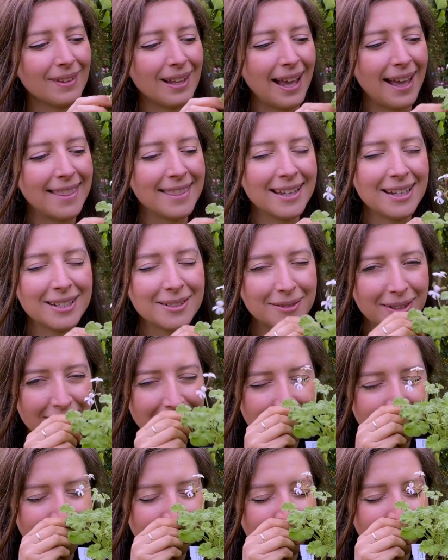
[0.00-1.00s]
and this
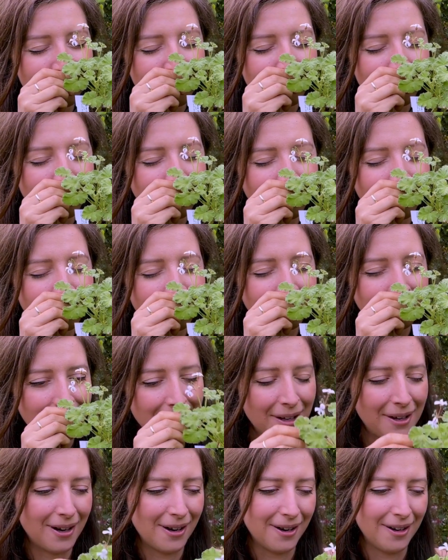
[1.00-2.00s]
one,
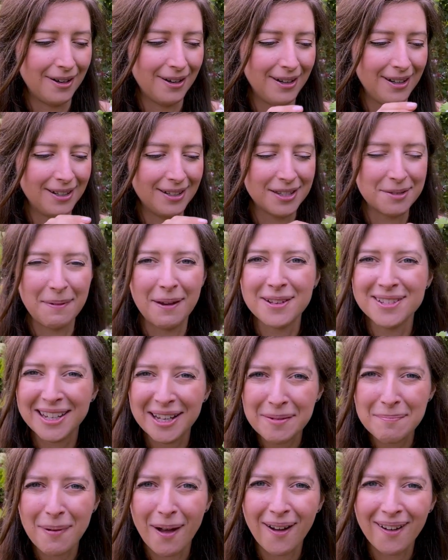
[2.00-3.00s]
it smells
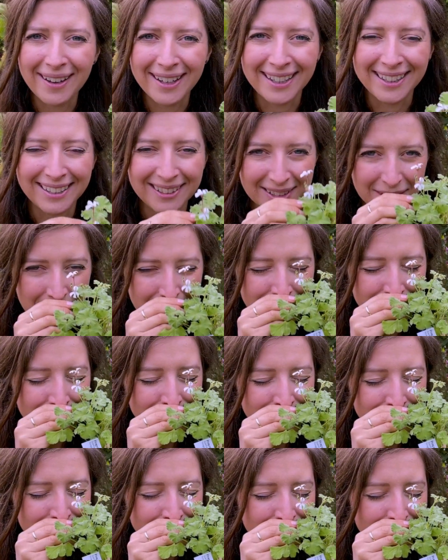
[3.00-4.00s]
like pine,
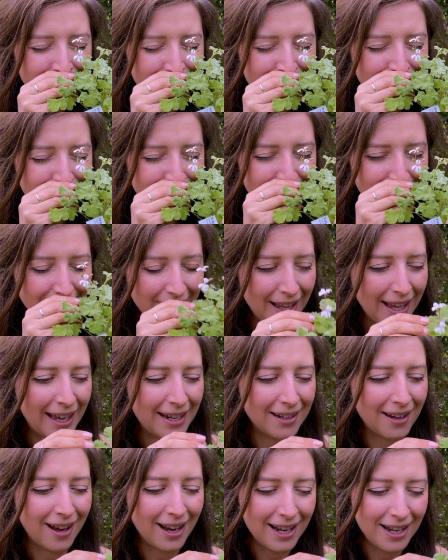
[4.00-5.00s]

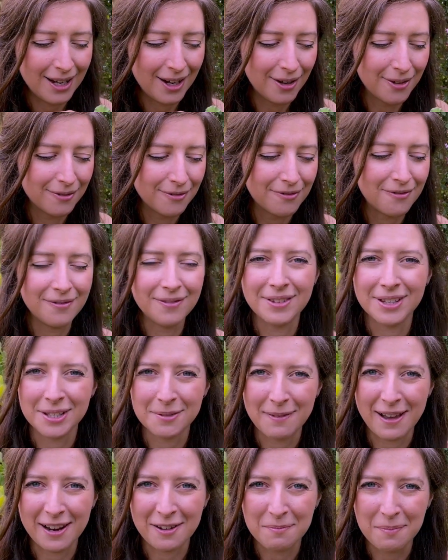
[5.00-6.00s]
and I love the
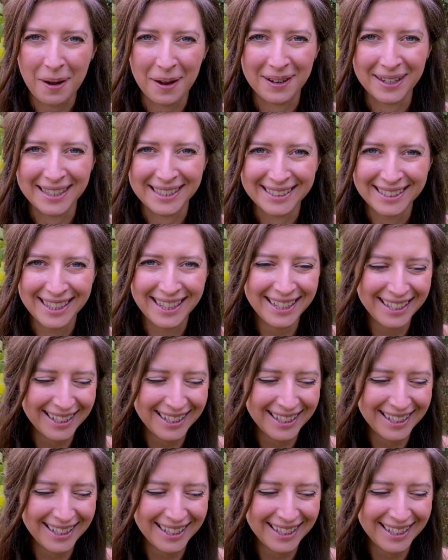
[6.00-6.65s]
smell of pine.